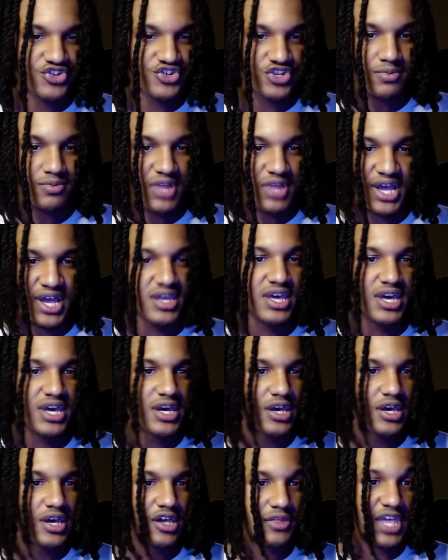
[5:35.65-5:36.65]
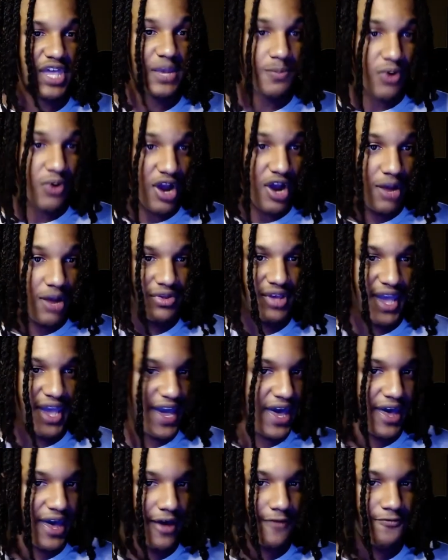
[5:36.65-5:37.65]
Like, they probably
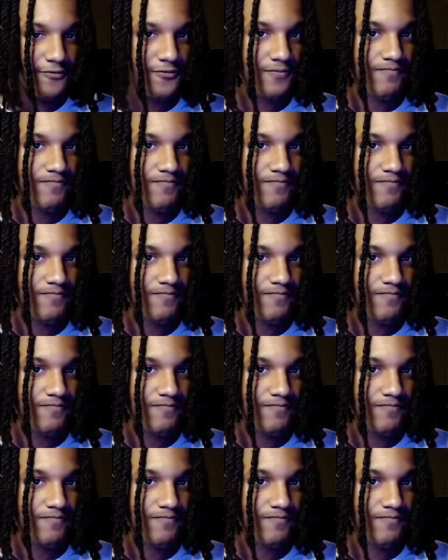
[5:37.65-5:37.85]
have.